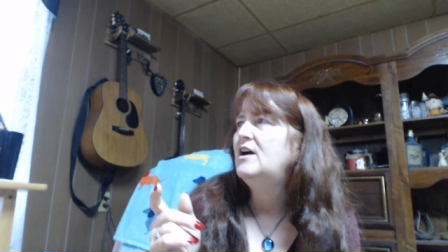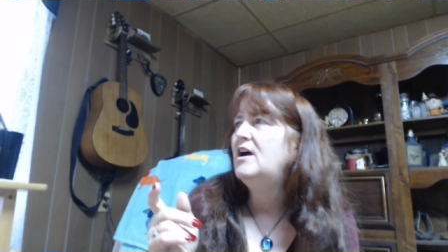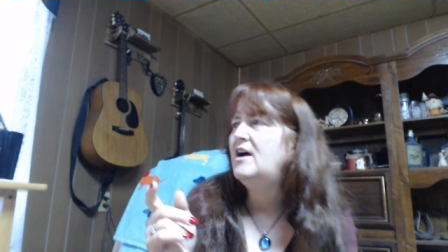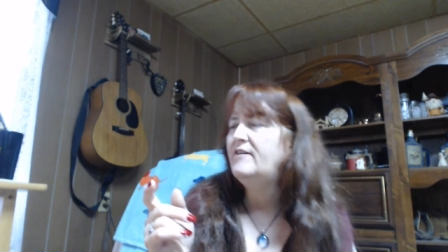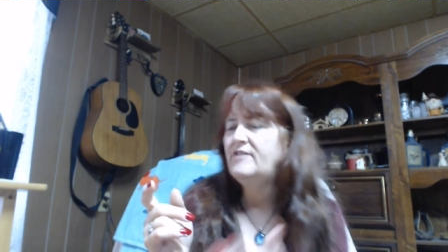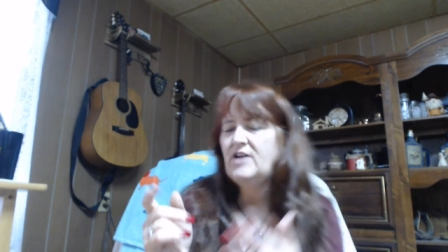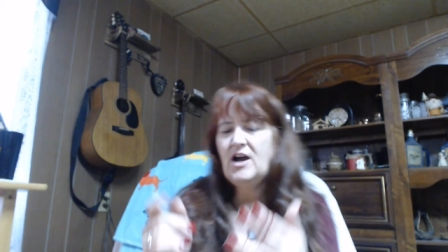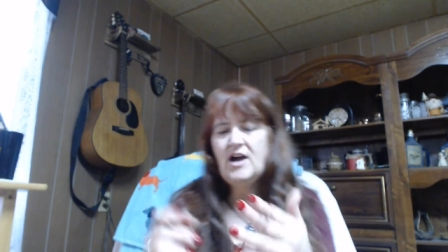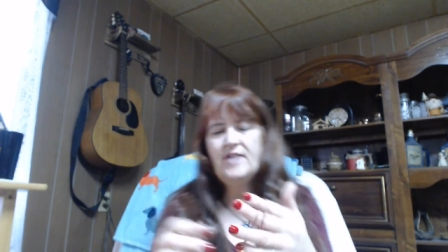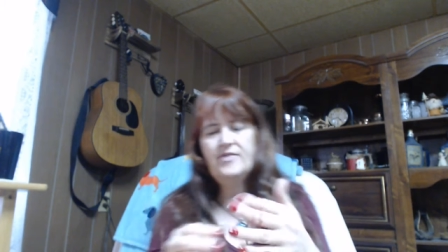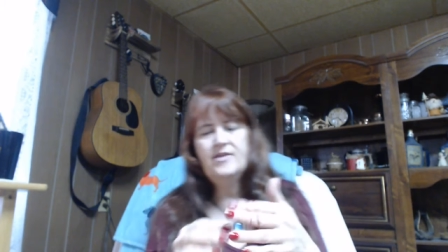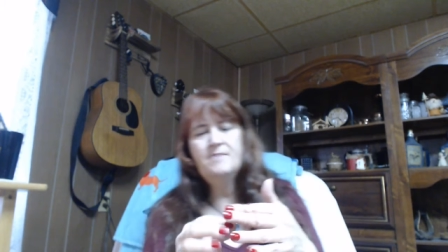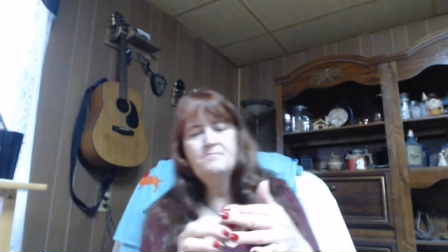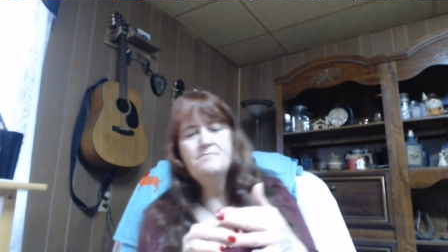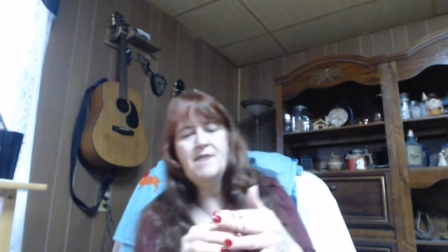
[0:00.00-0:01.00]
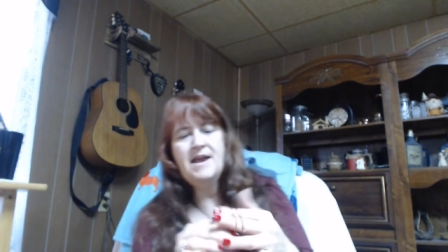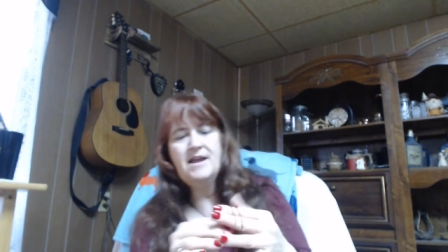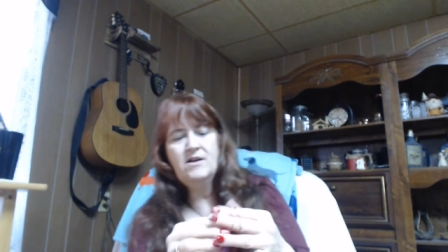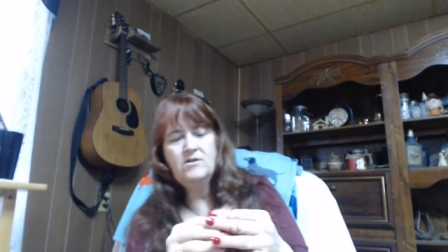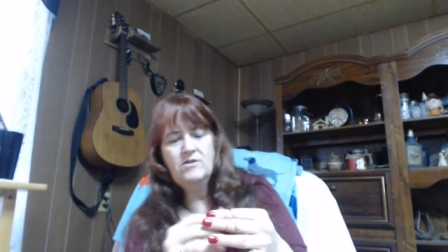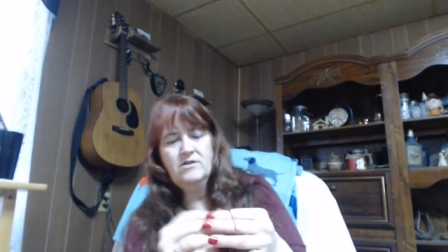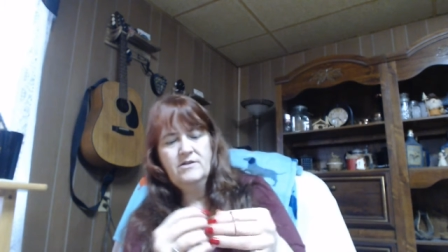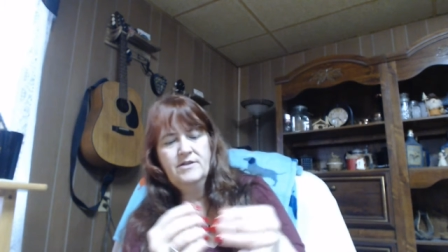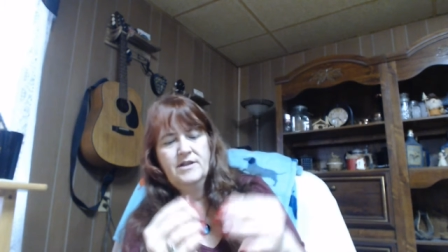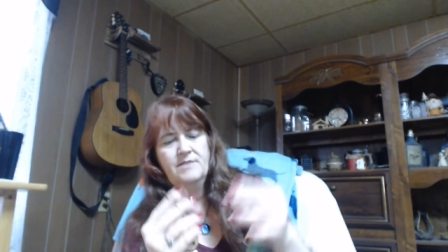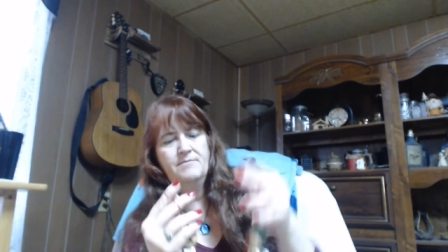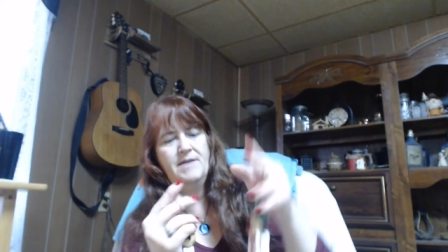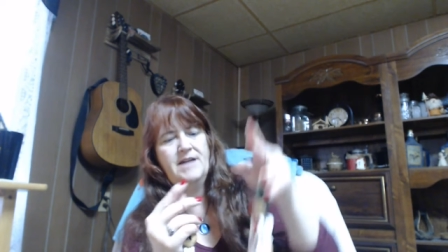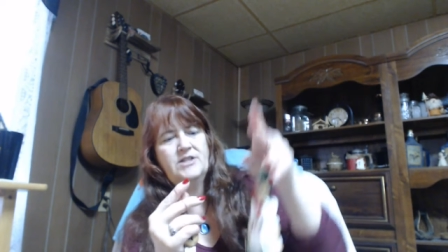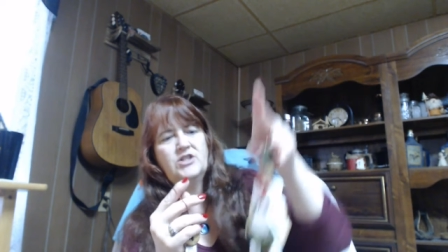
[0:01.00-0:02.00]
I've got the male that
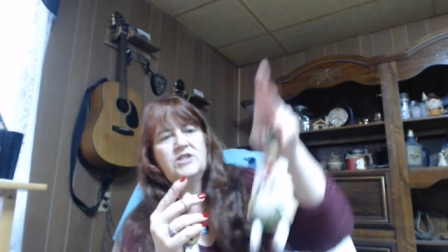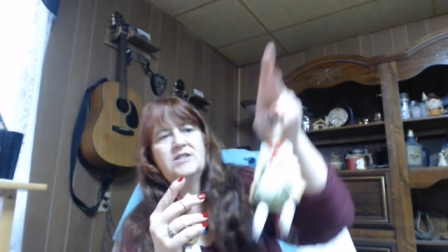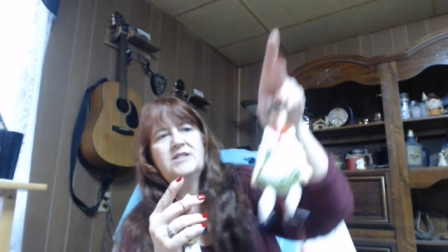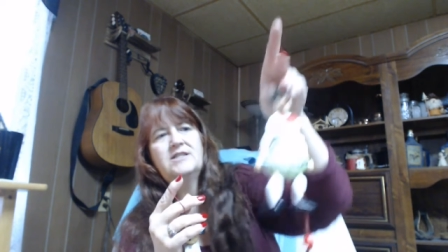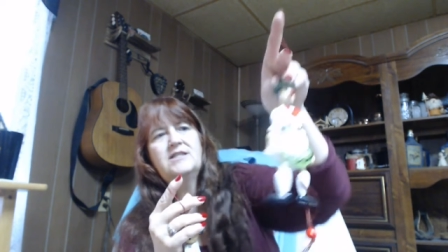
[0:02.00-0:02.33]
matches